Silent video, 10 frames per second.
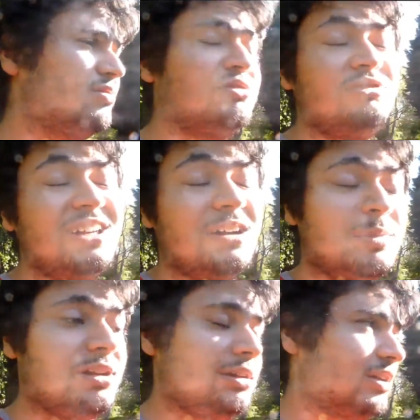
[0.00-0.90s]
or the reader,
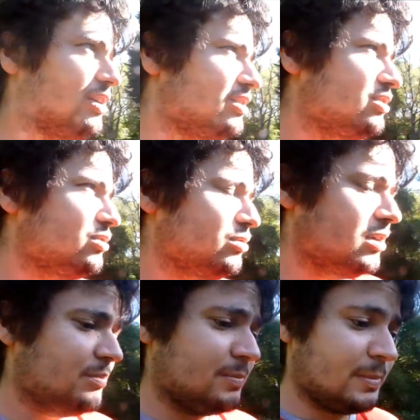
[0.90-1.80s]

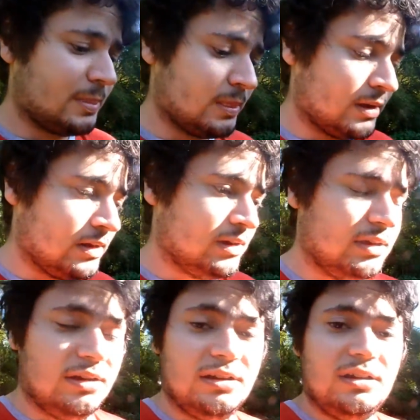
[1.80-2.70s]
to
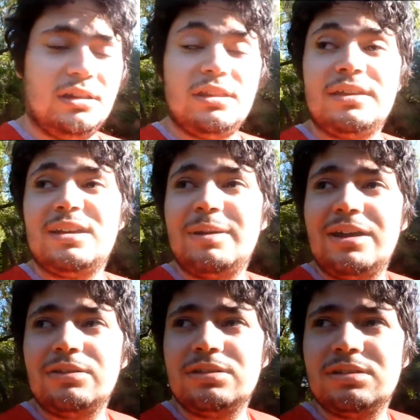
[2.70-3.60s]
think
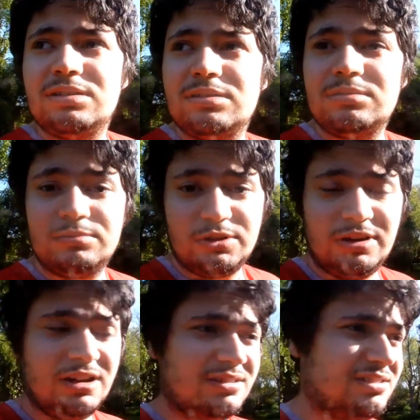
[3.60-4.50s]
about. So yeah,